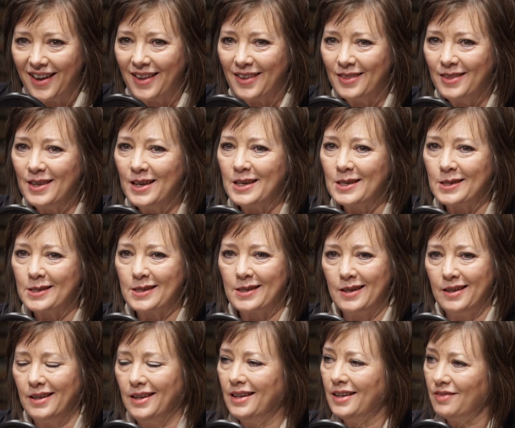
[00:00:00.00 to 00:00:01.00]
this
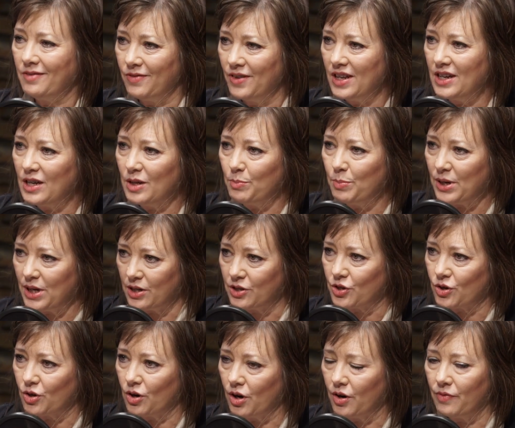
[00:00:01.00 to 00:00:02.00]
invented
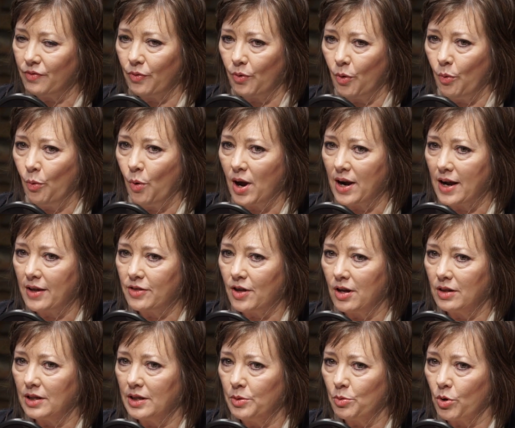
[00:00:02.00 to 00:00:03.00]
picture of what I
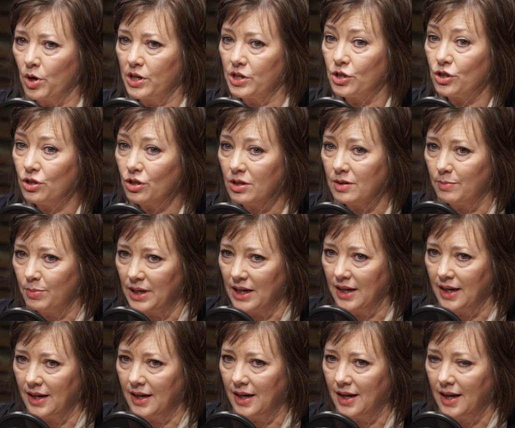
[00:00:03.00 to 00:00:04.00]
thought LeRoy should
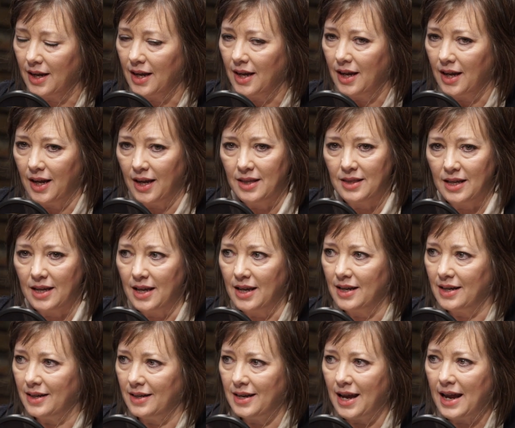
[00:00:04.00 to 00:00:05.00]
be, and
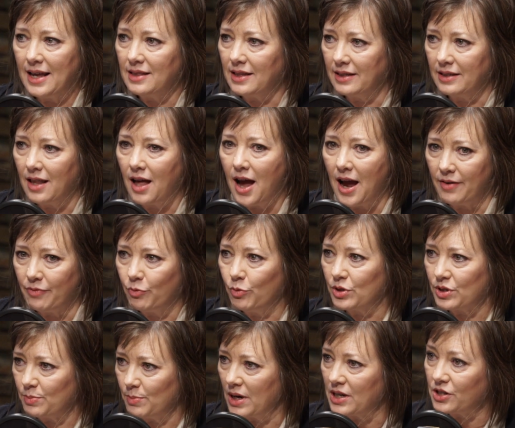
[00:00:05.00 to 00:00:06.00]
then daily life
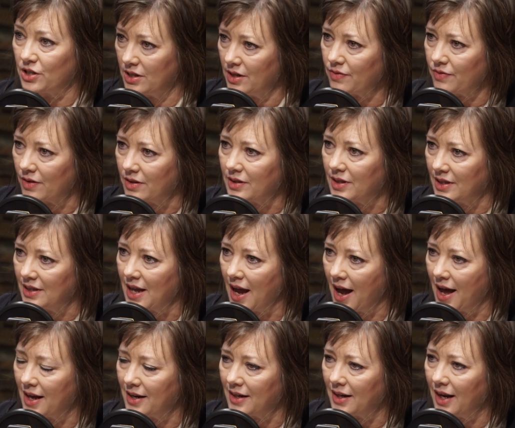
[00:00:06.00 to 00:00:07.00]
was much different than that.